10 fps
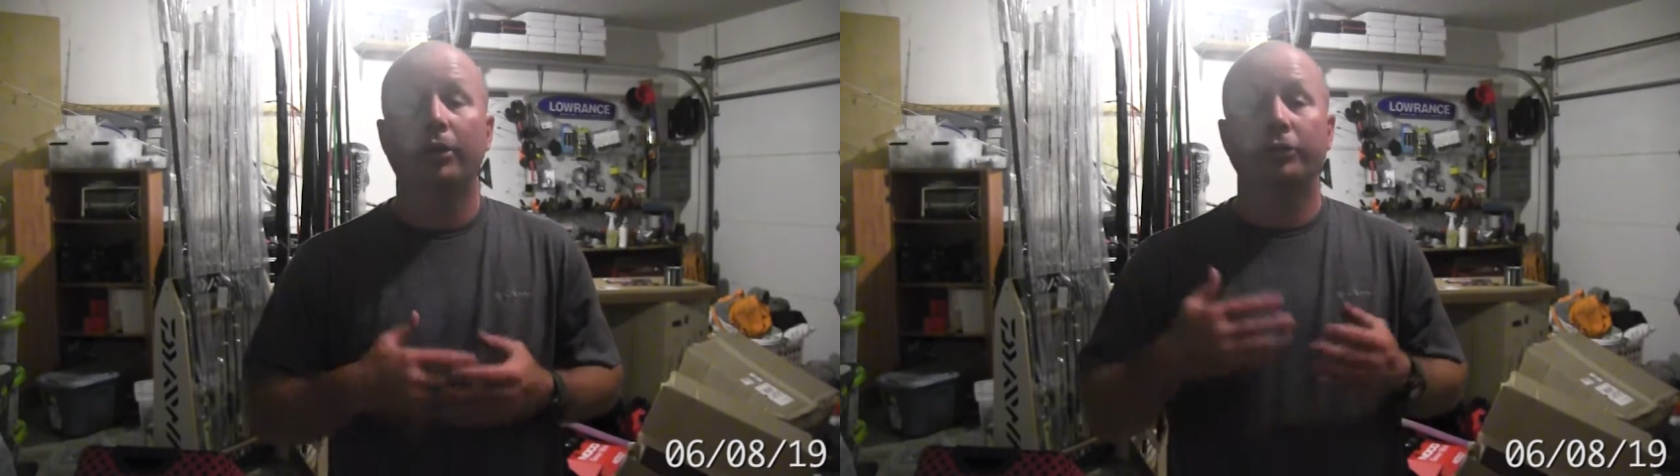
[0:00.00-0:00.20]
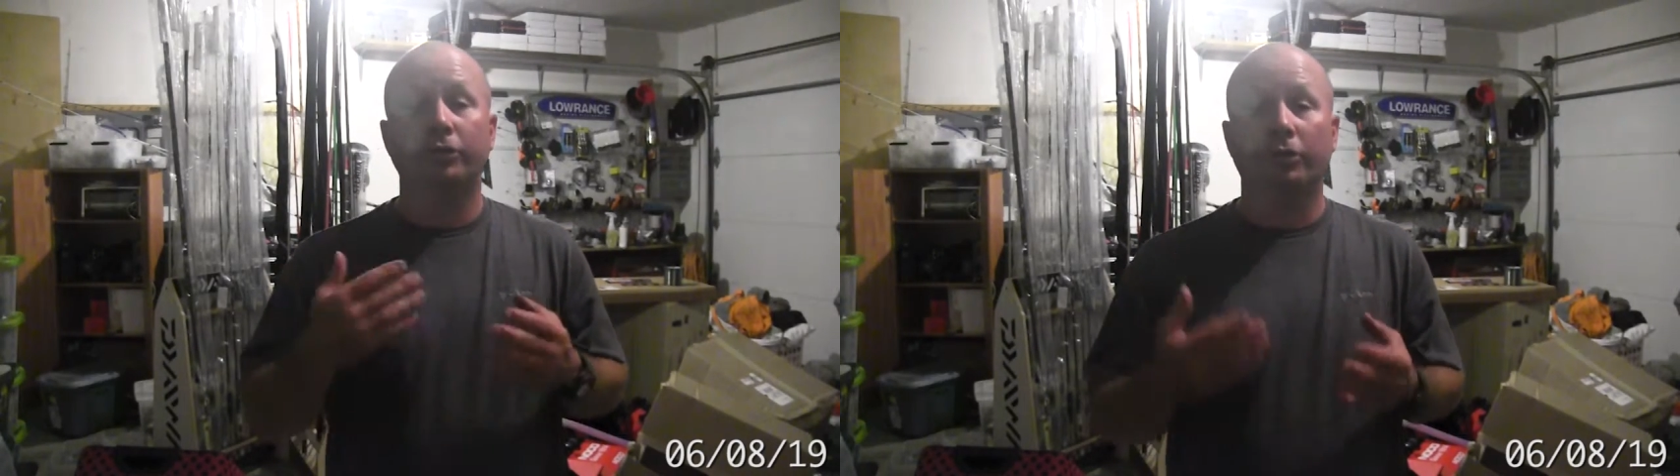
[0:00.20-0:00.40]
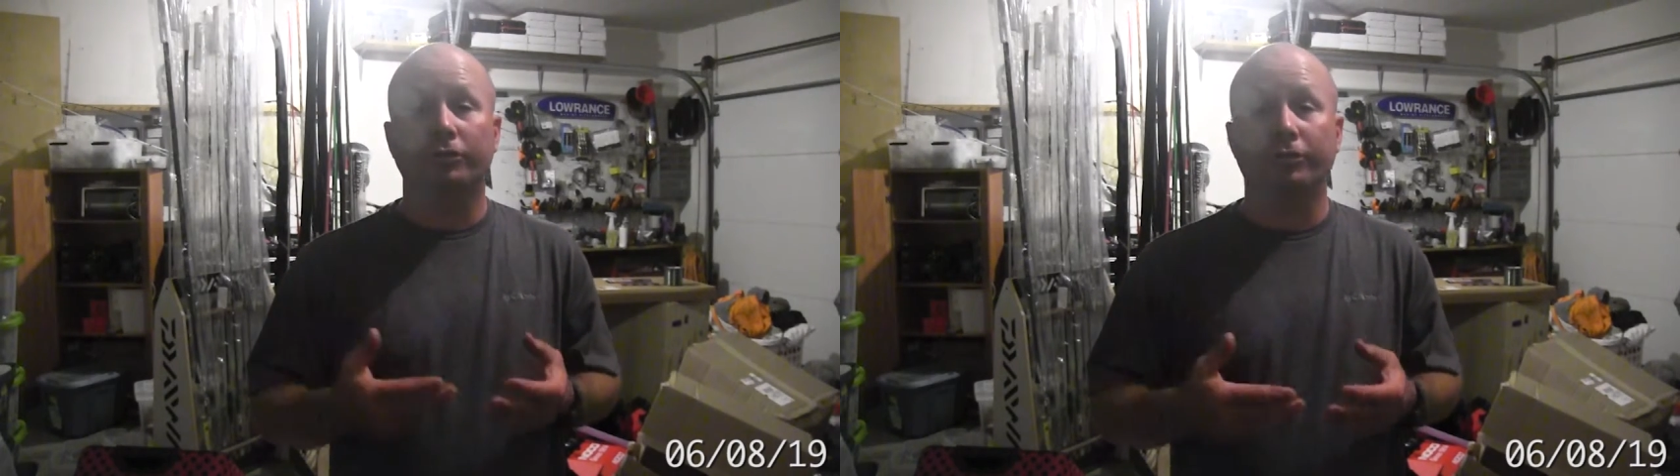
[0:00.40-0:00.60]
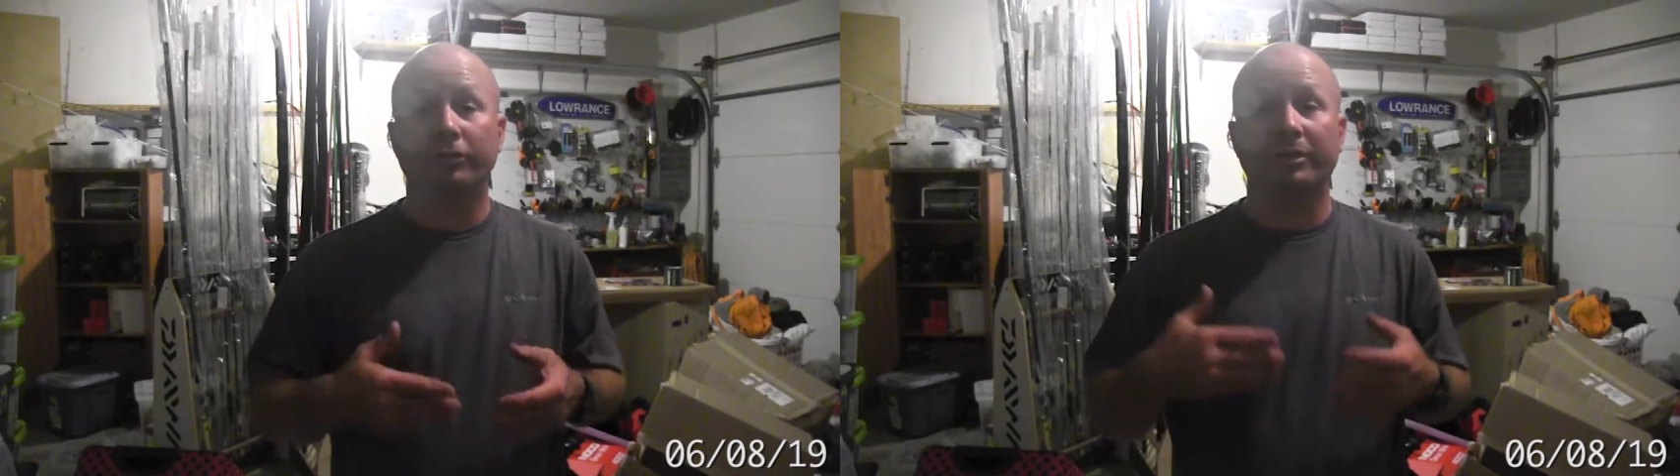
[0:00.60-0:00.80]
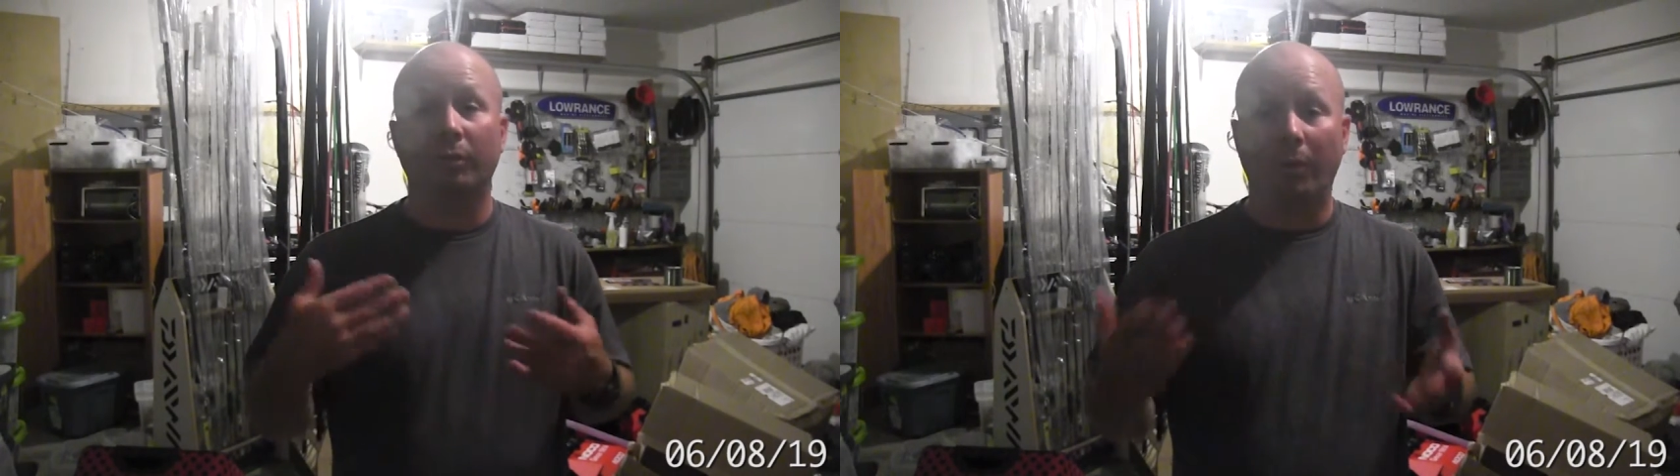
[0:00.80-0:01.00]

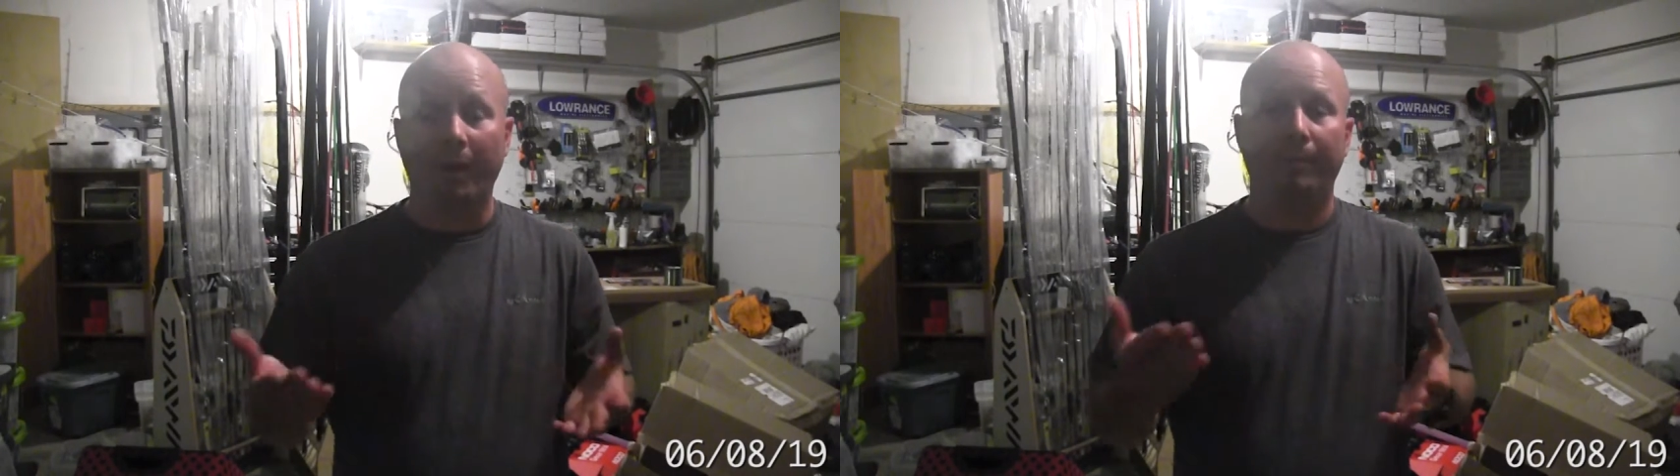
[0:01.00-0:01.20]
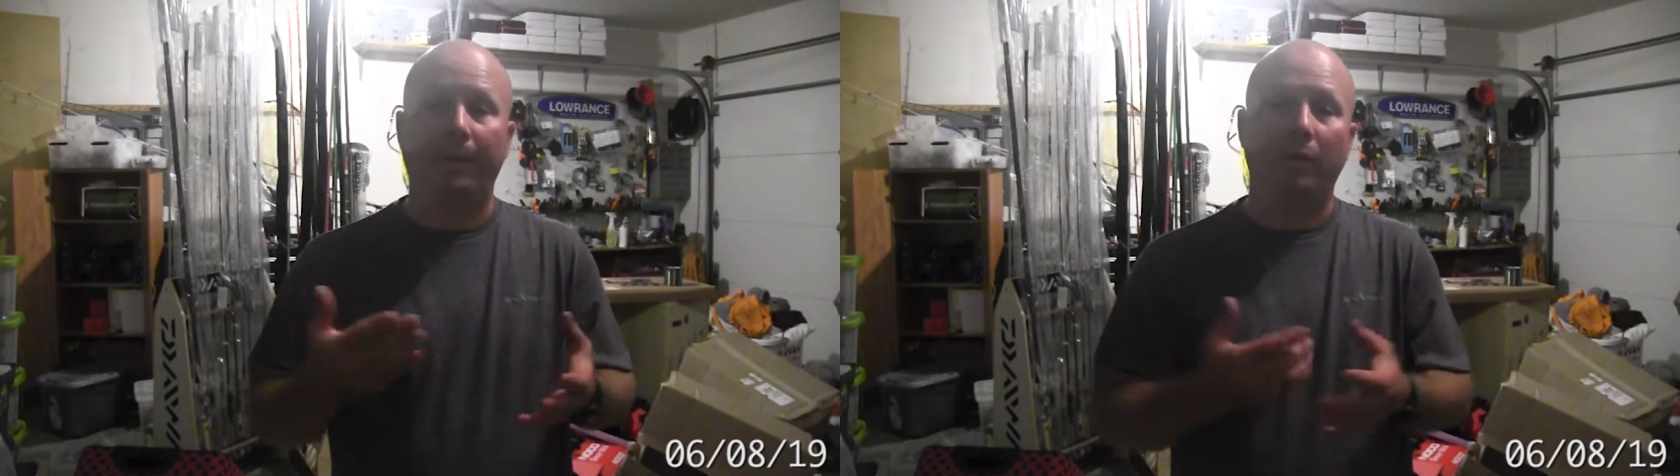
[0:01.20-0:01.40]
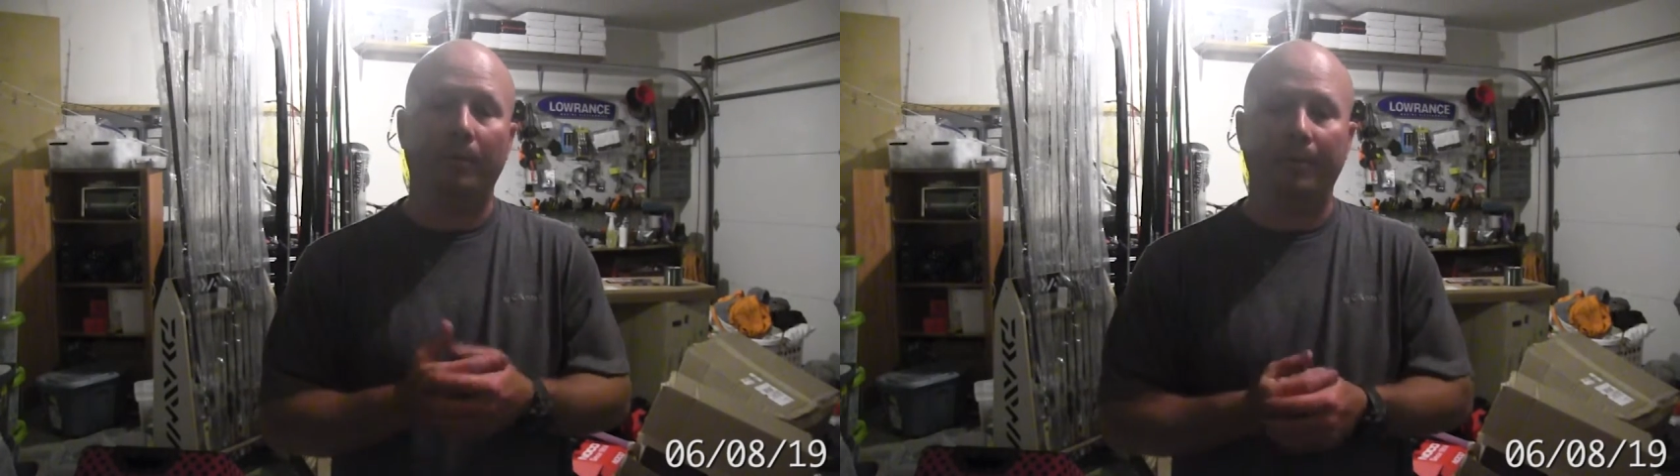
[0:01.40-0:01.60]
chartreuse and white power